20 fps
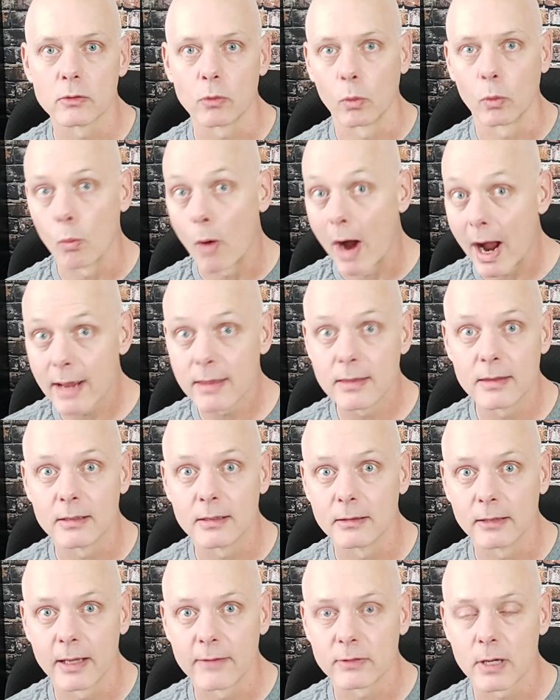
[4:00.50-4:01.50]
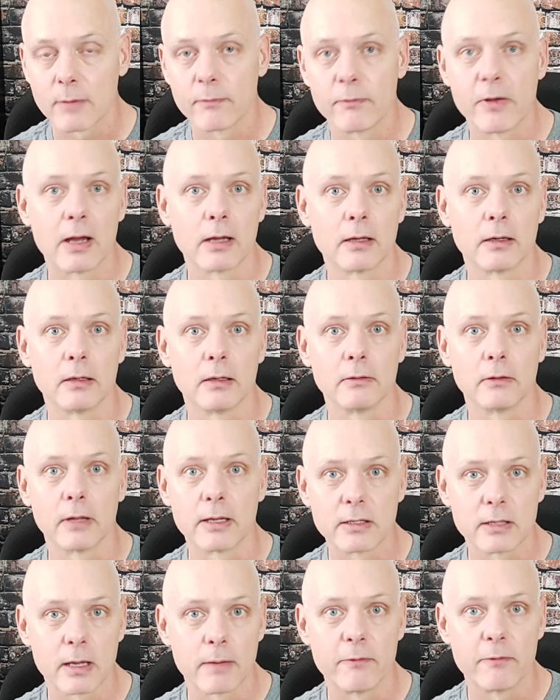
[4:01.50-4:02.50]
or why the lifetime
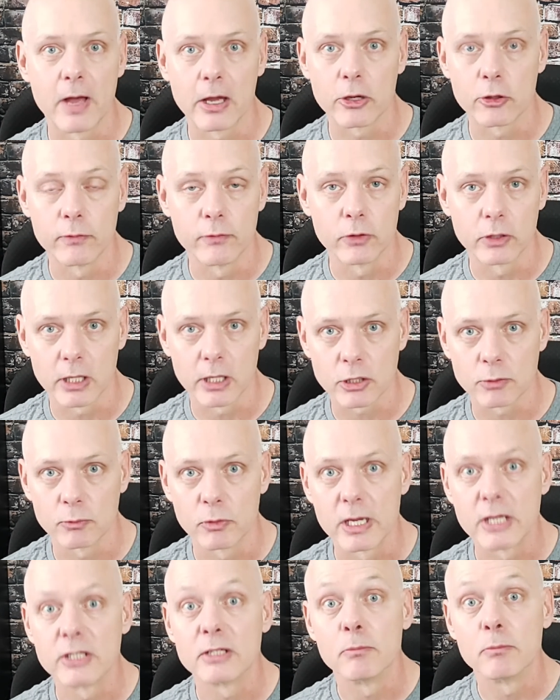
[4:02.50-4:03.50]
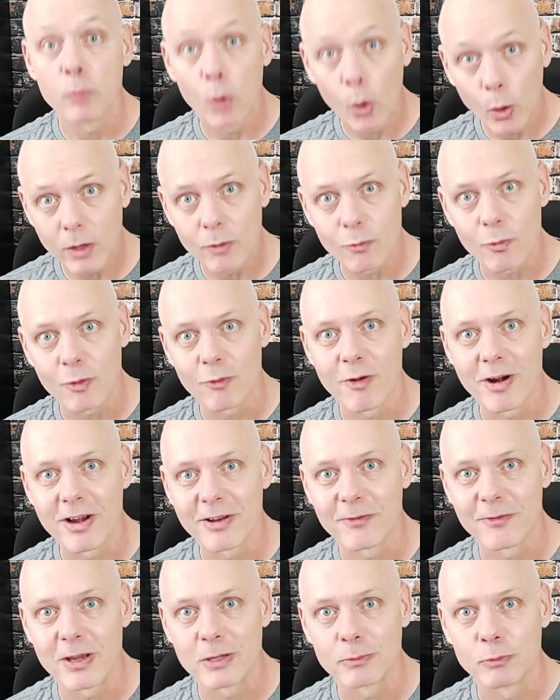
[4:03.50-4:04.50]
value of your customer is important when running
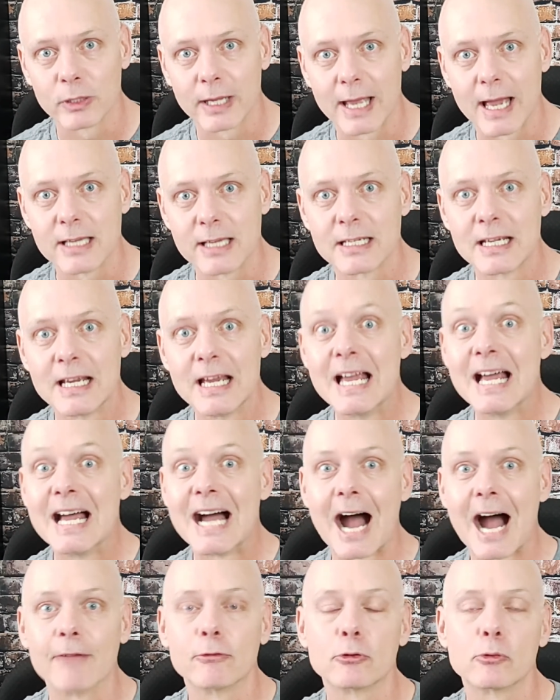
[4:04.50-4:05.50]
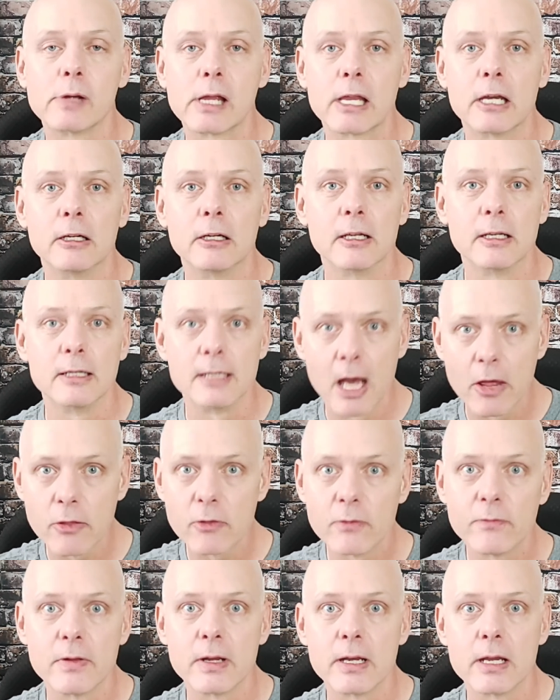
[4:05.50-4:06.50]
Facebook ads, I've created another
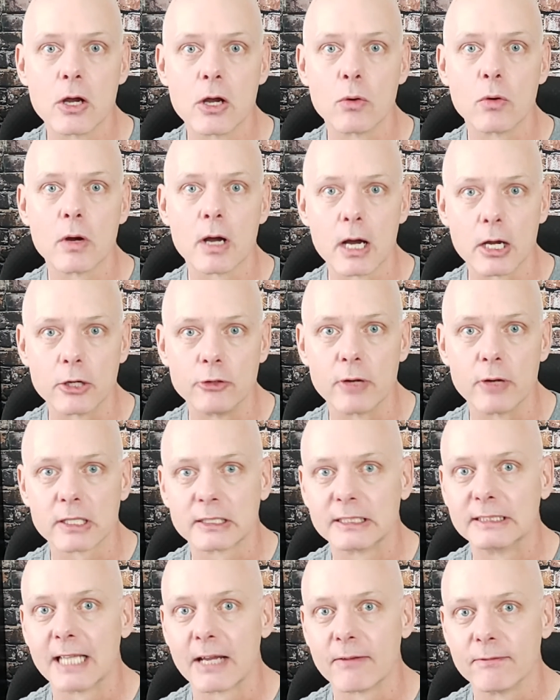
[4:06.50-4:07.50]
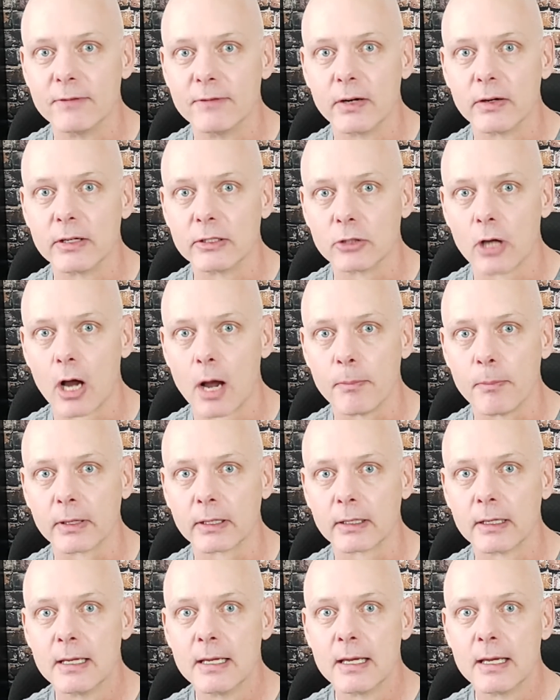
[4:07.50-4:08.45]
video addressing that very topic.